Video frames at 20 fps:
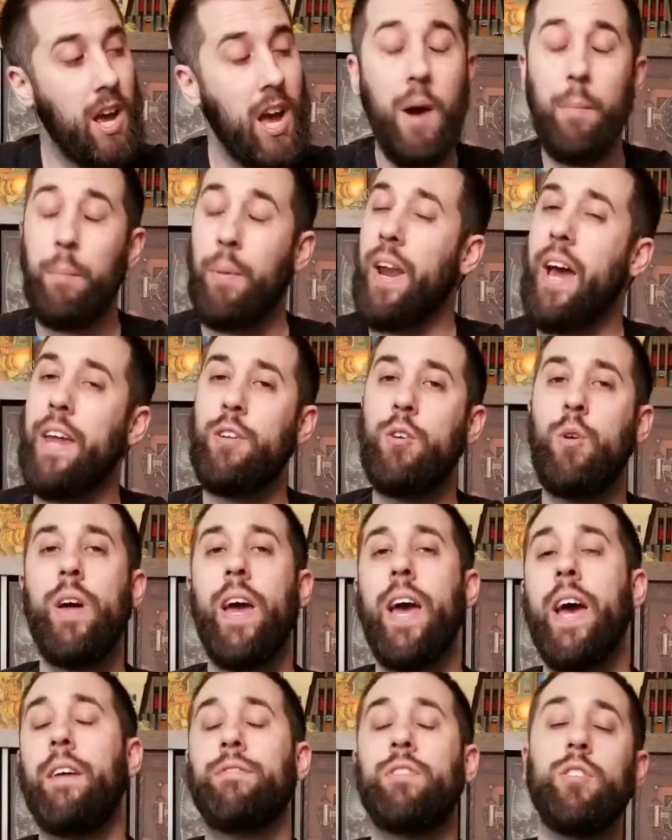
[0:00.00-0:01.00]
But I don't
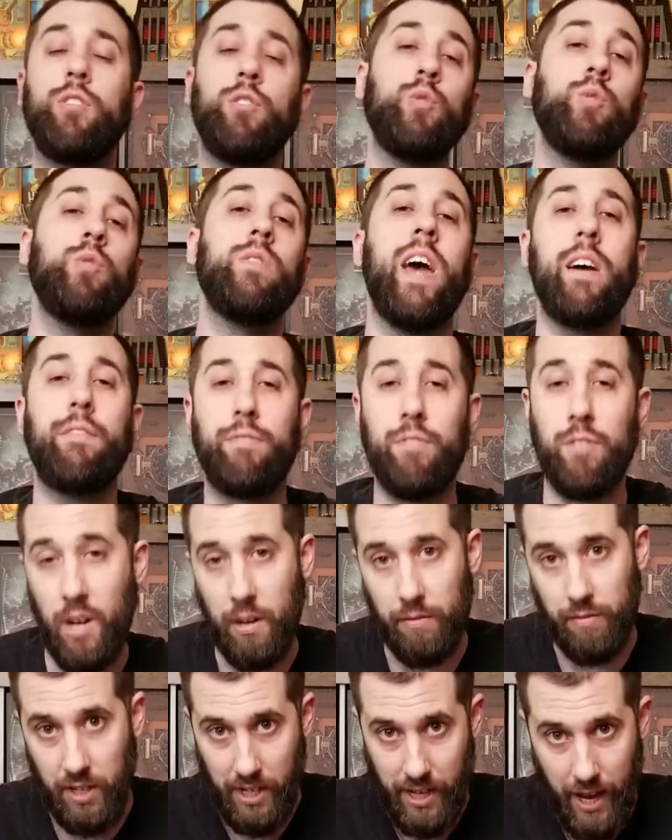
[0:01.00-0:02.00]
have to do that for
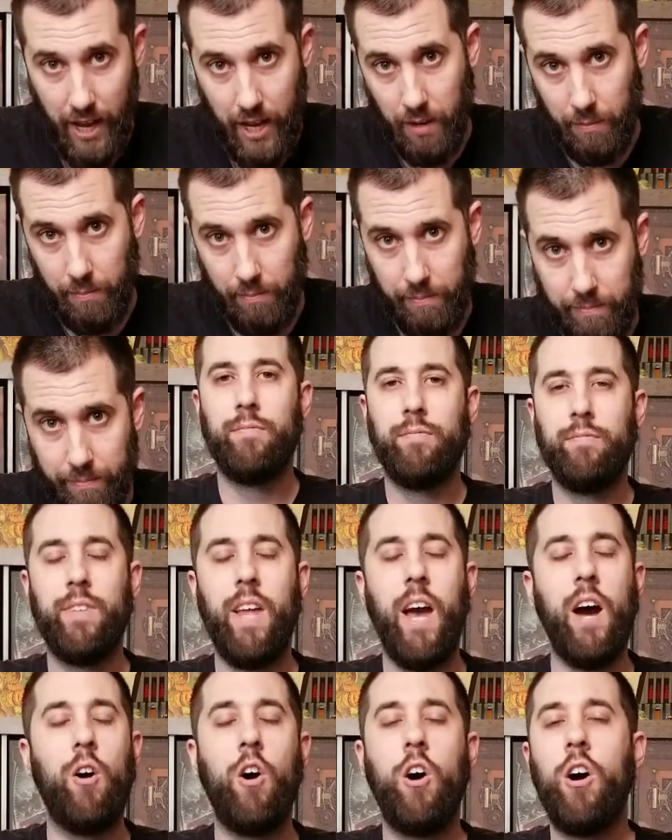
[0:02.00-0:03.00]
every game.
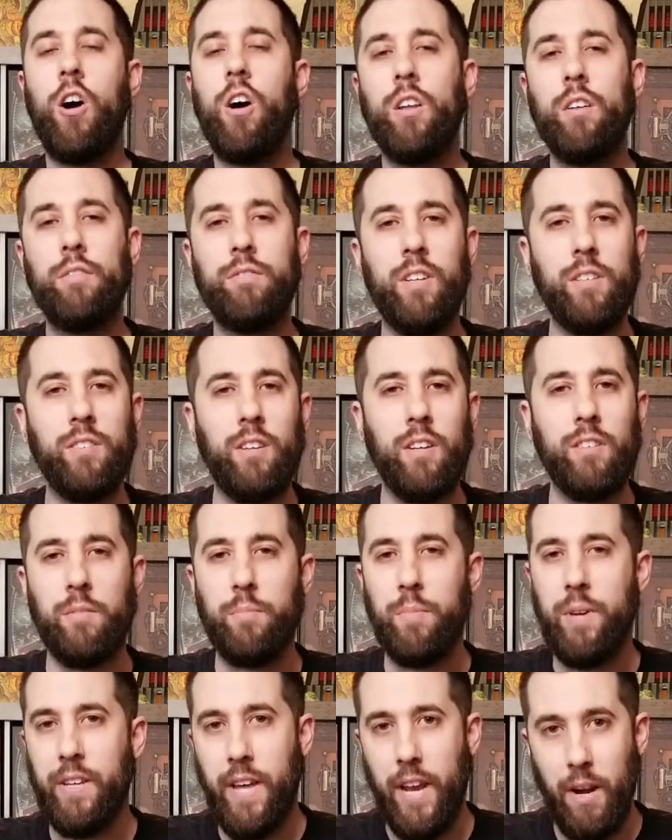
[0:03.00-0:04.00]
Now, all of this doesn't
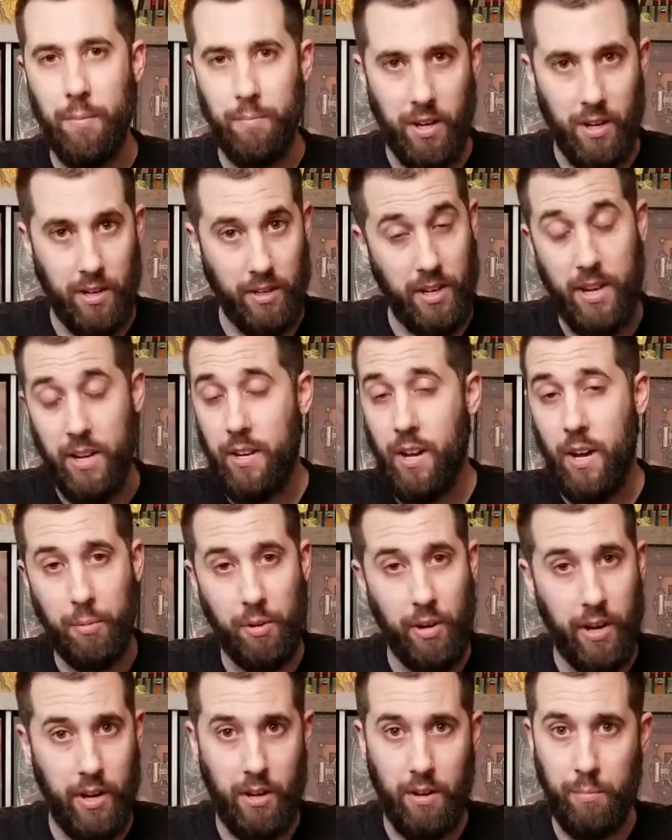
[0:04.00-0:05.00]
mean that I'm done getting
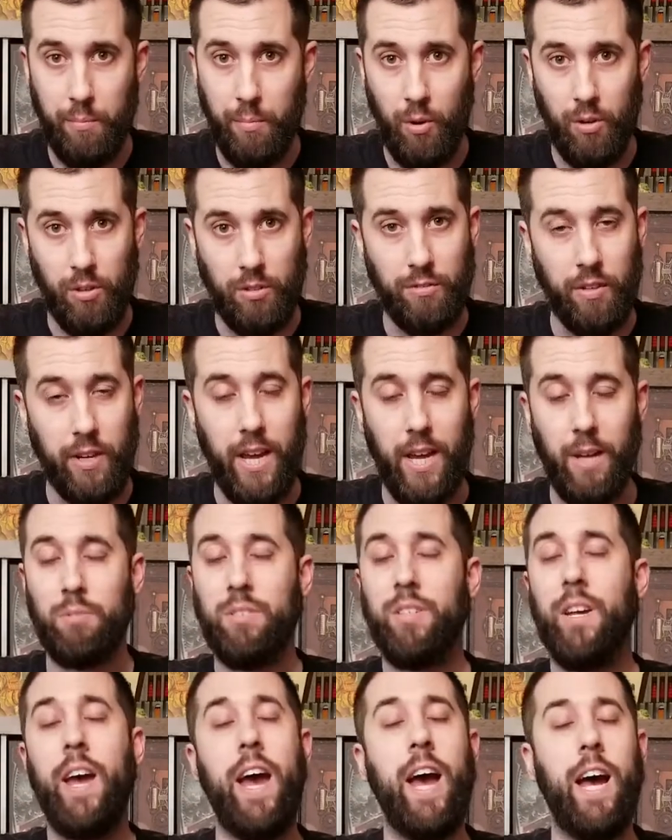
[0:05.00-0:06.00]
upgraded components for games.
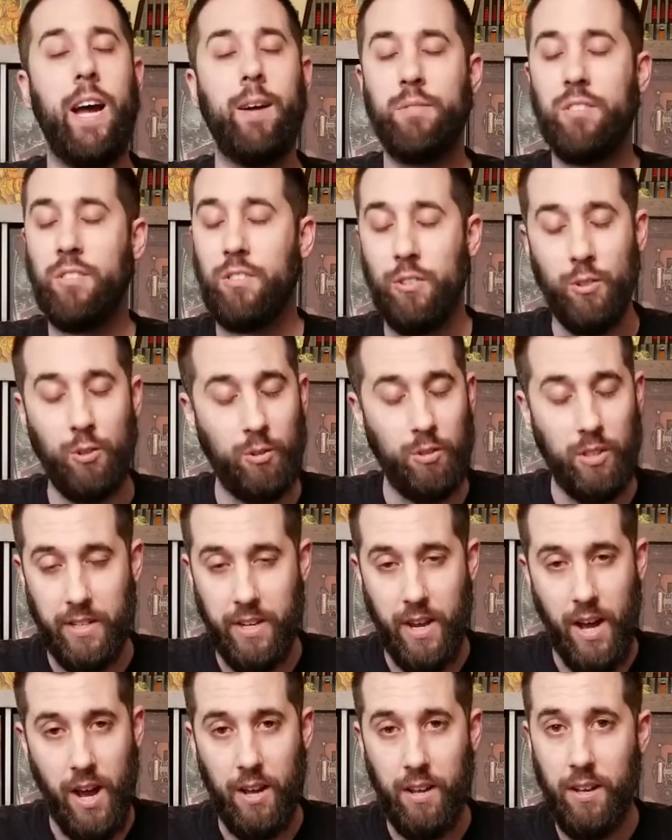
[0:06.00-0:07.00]
Absolutely
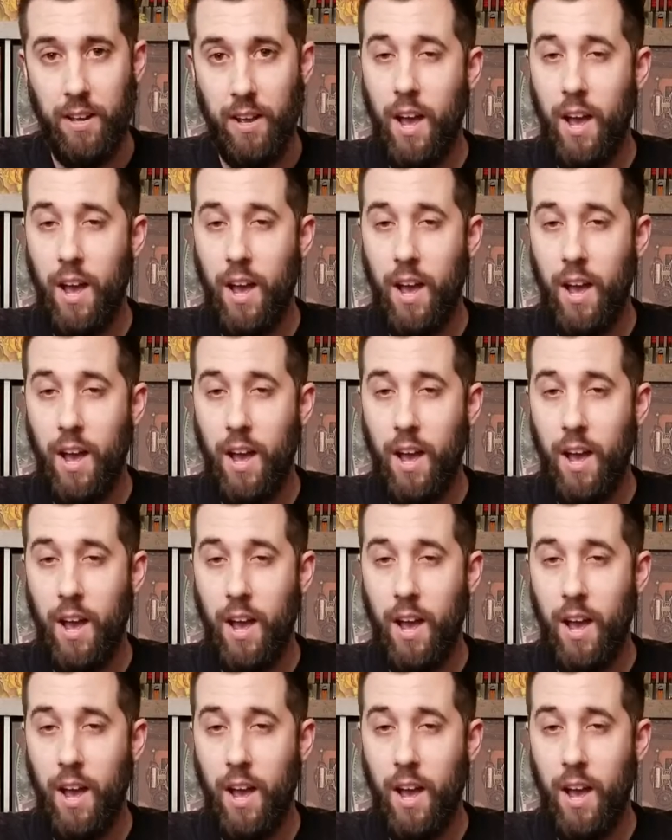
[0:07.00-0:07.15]
not.